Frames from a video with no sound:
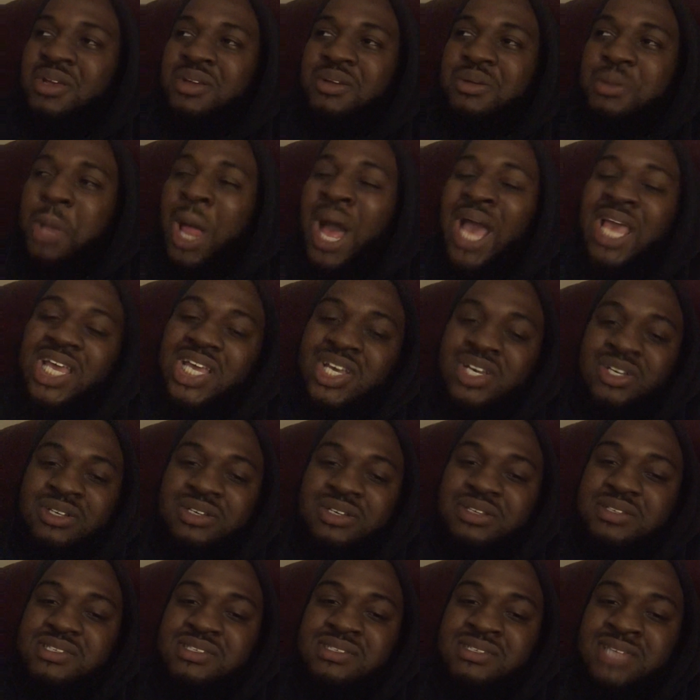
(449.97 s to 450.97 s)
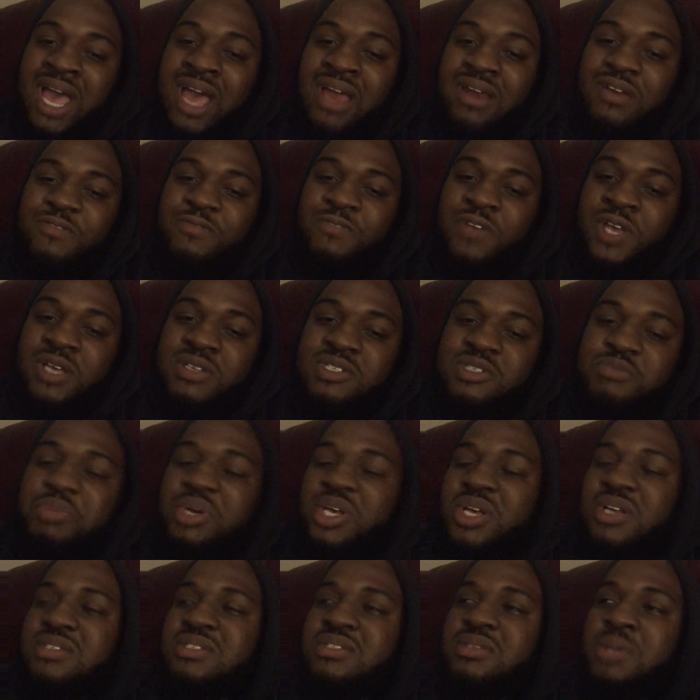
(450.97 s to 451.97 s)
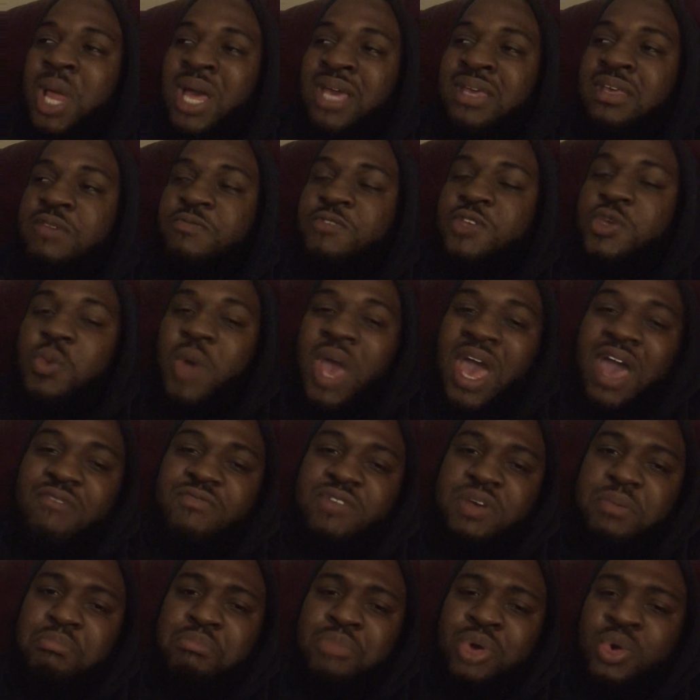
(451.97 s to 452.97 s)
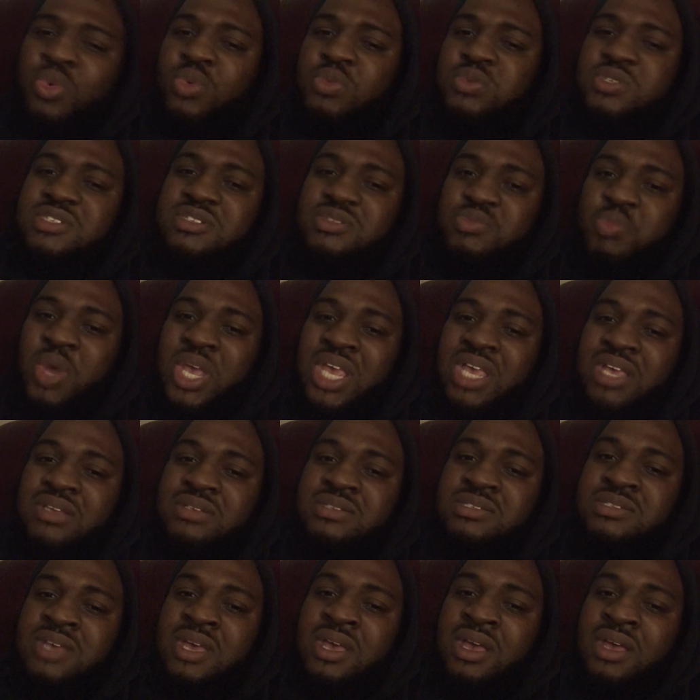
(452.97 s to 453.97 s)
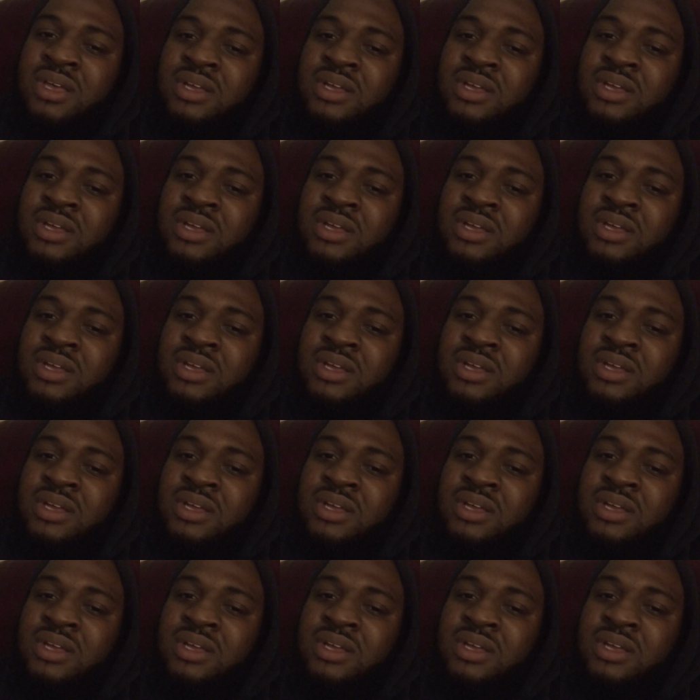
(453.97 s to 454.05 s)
like good side effects, because like if you have mood swings